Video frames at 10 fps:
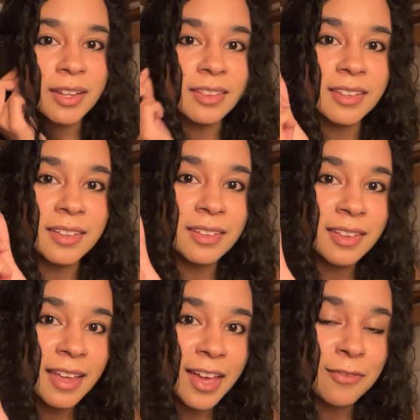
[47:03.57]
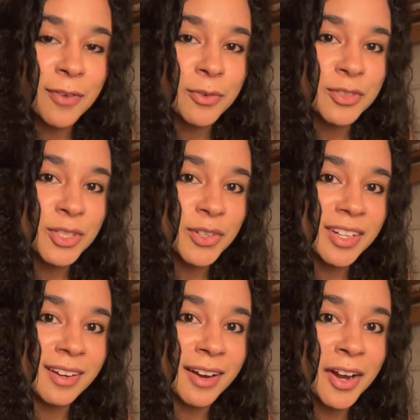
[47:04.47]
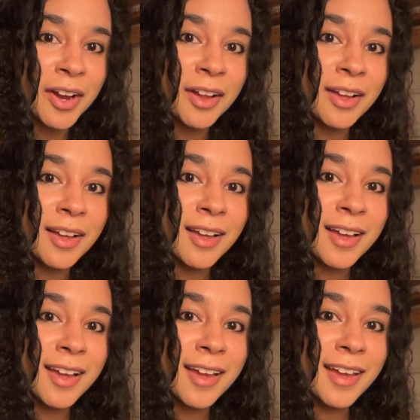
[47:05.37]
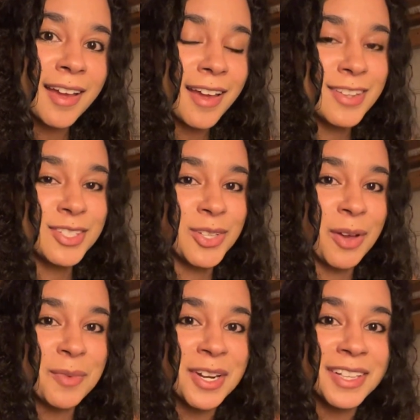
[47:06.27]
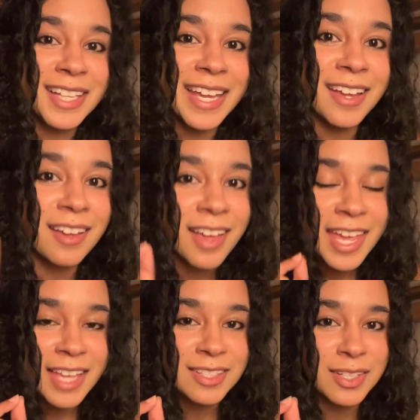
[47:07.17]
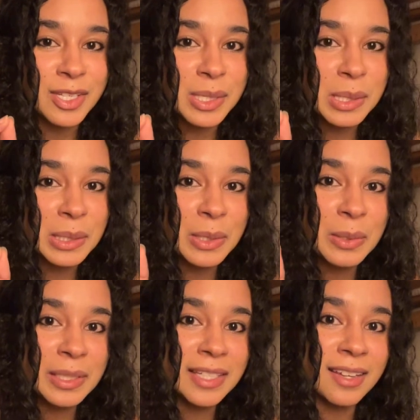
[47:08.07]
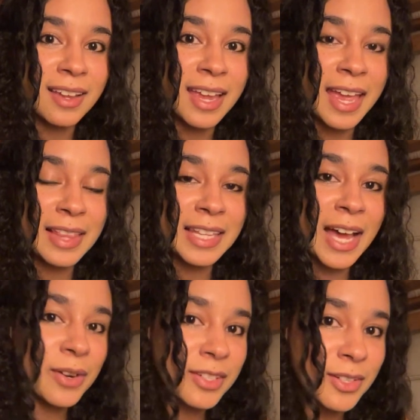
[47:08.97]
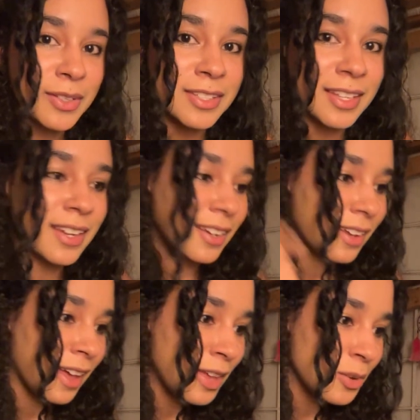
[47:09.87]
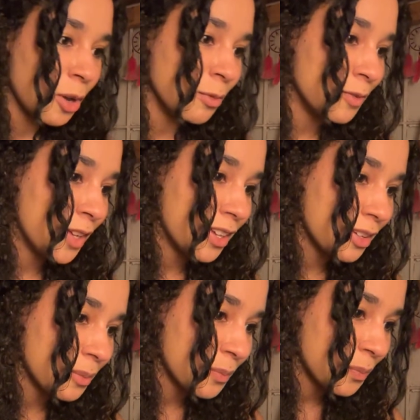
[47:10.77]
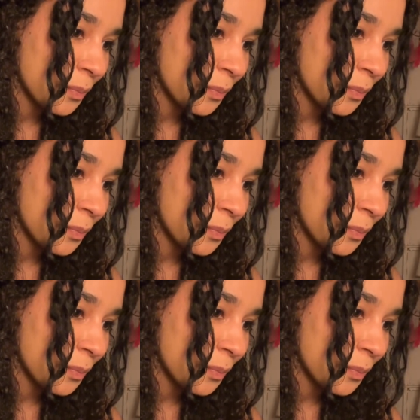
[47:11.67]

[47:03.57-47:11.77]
the headphone to your ear. And so I'm going to like, it's going to slowly get loud until it's like at normal volume.